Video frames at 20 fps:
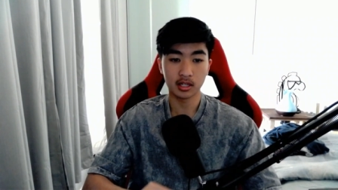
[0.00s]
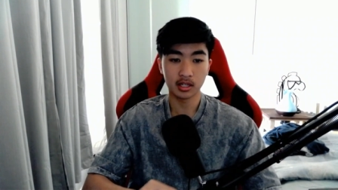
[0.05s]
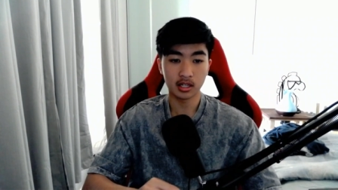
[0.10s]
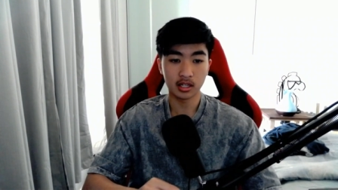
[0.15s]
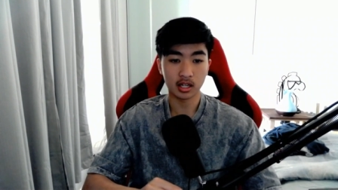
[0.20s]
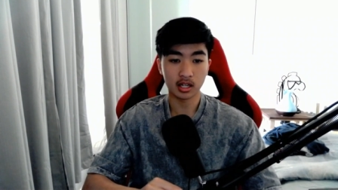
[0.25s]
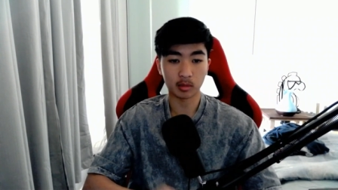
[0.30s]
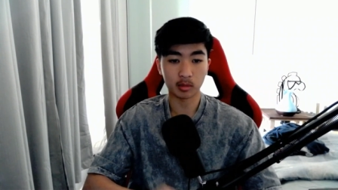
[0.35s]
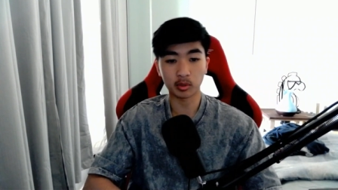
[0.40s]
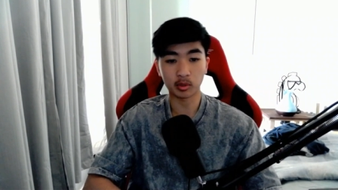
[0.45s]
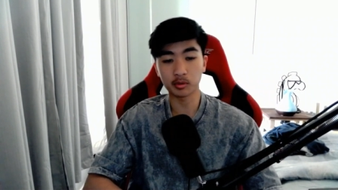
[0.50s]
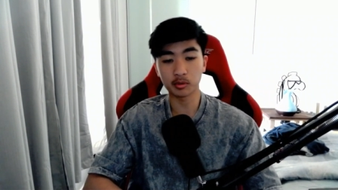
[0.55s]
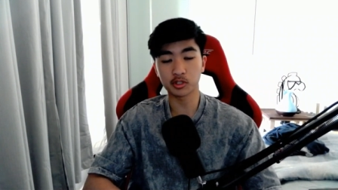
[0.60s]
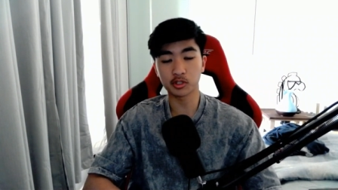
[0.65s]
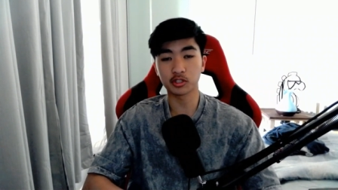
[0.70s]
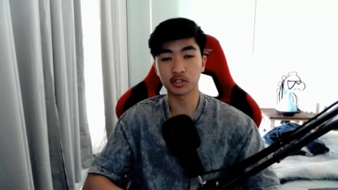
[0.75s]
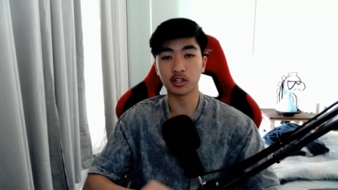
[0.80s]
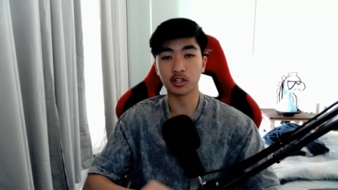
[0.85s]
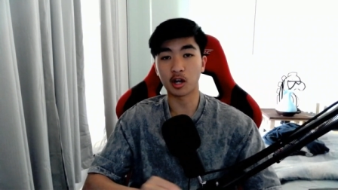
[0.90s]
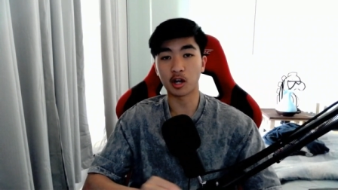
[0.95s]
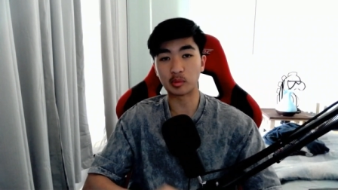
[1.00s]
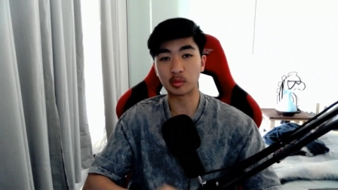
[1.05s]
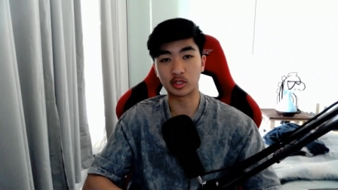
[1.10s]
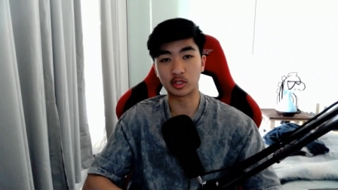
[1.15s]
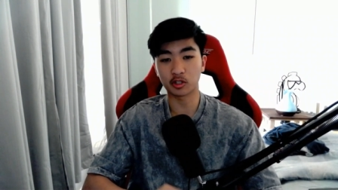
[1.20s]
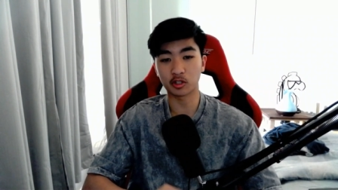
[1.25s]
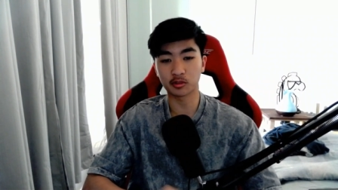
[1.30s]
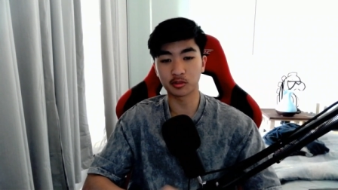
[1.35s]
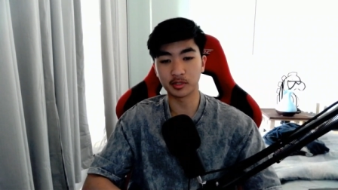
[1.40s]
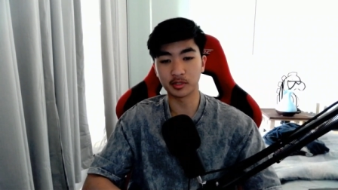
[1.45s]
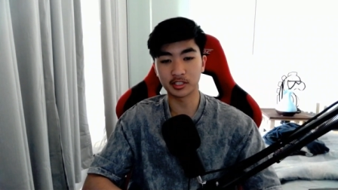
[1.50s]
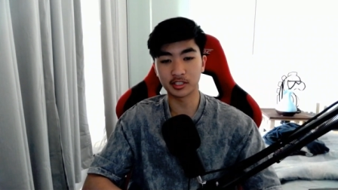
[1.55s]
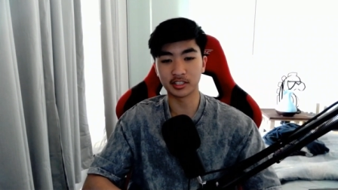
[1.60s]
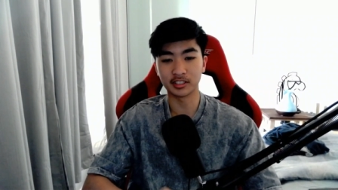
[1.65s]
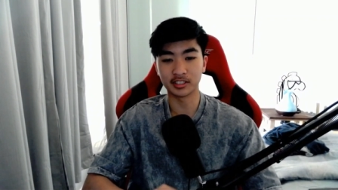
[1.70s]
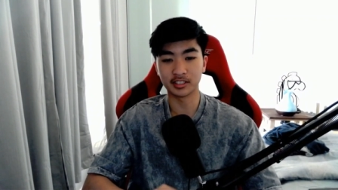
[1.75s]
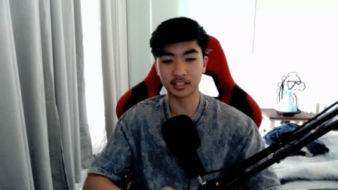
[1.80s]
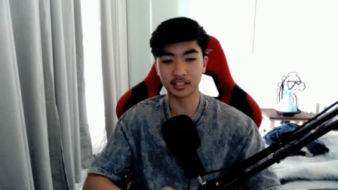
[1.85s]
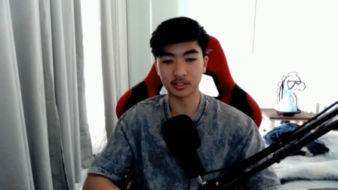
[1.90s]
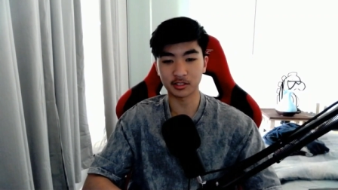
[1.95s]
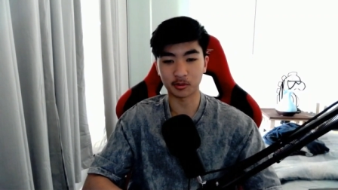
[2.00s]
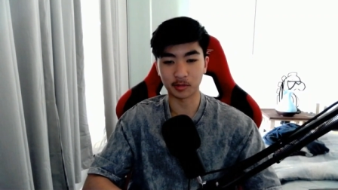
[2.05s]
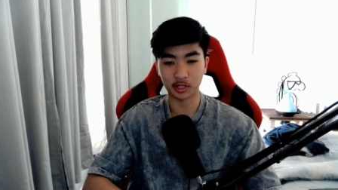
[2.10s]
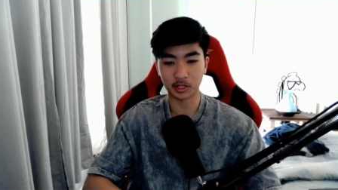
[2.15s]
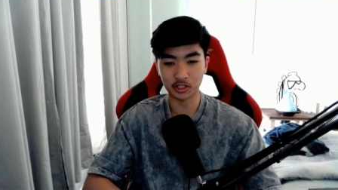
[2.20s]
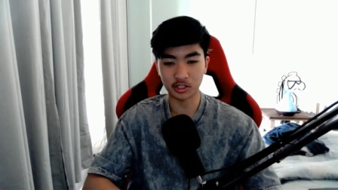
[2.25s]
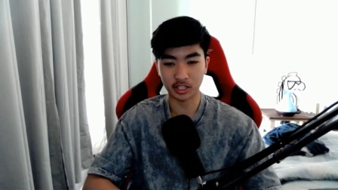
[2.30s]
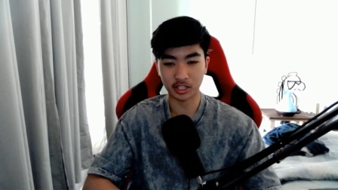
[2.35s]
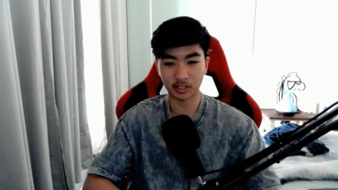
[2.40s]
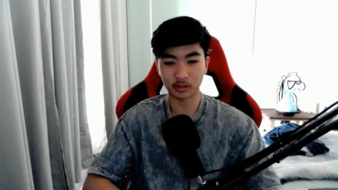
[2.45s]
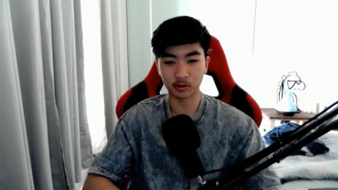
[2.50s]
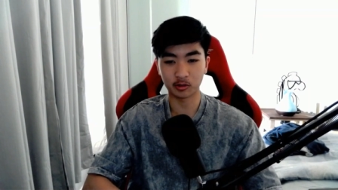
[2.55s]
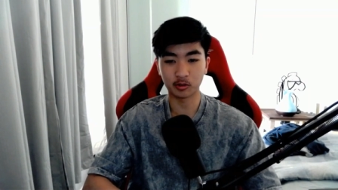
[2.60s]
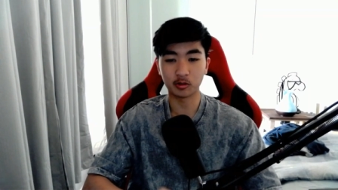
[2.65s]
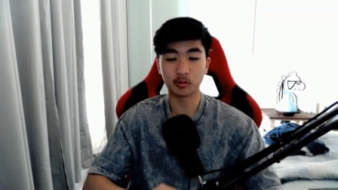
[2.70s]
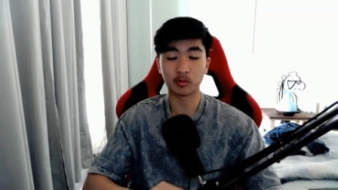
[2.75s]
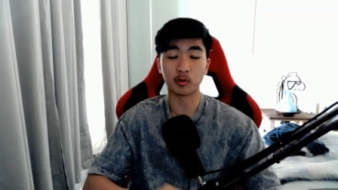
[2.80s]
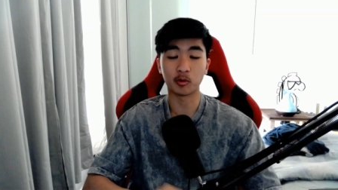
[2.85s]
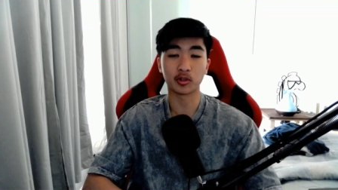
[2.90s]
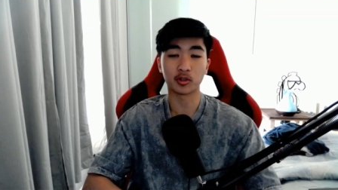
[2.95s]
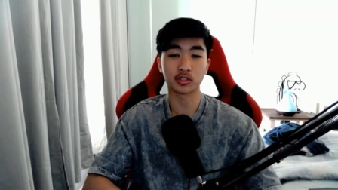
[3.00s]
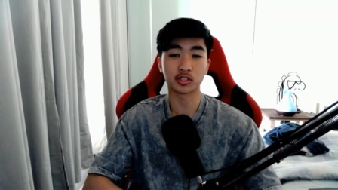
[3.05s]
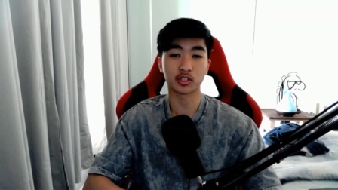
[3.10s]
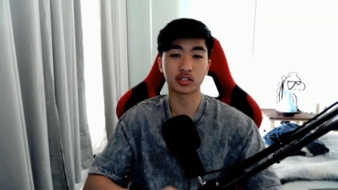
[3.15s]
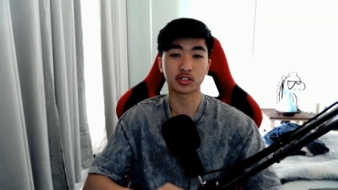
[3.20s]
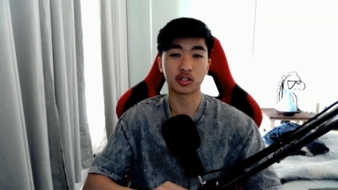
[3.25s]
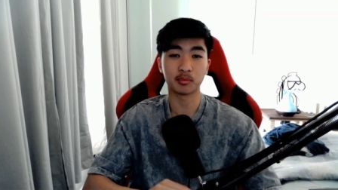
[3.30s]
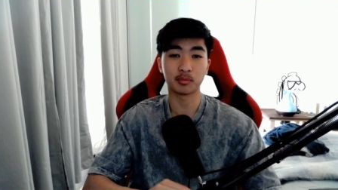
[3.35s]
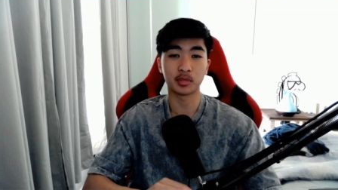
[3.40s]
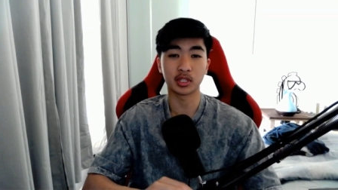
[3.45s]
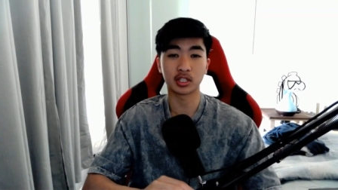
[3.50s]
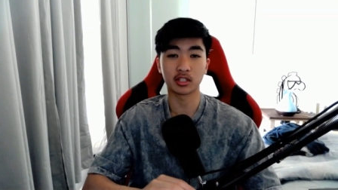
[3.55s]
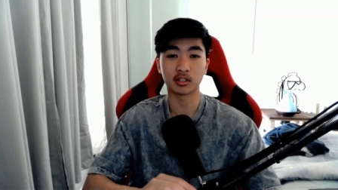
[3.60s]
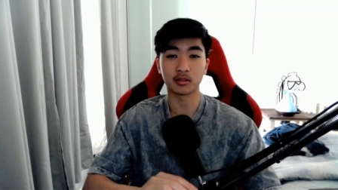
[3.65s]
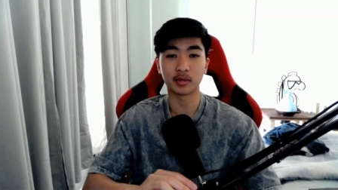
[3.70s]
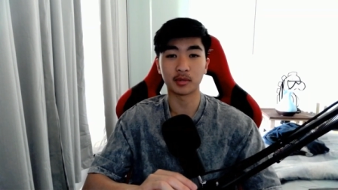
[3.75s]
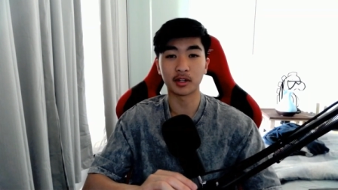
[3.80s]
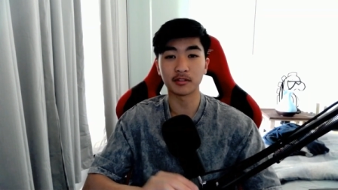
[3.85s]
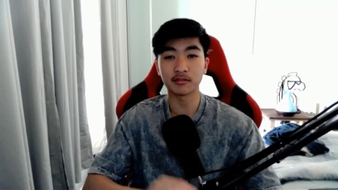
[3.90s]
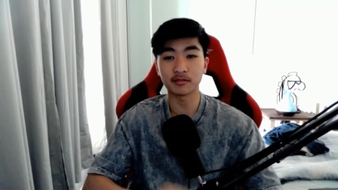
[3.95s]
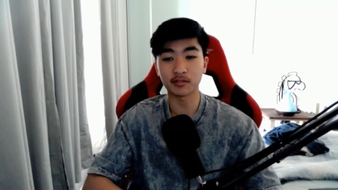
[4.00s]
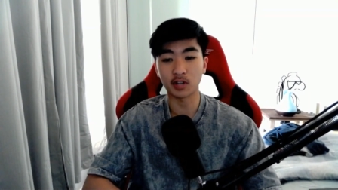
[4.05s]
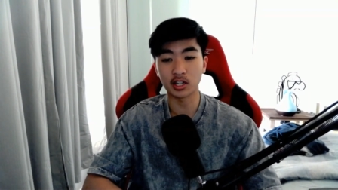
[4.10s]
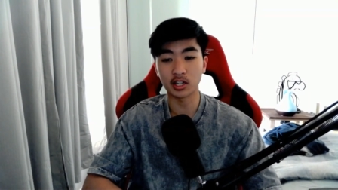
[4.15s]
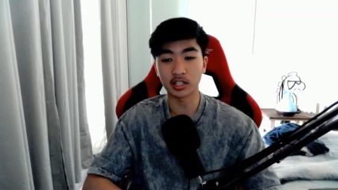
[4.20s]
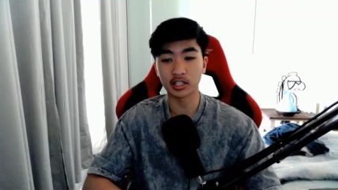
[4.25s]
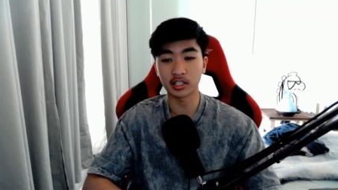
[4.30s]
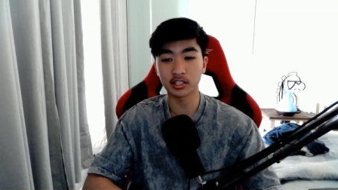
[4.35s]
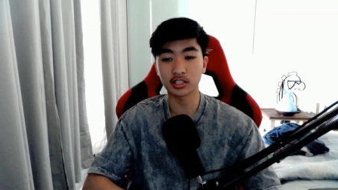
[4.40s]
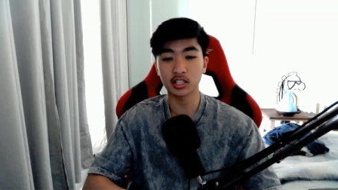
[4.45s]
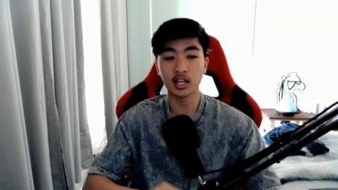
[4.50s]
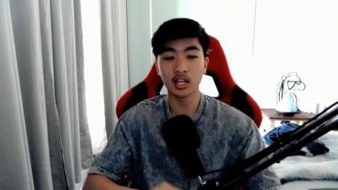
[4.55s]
I promise you I'll be documenting this on my channel, but once I start picking up my finance,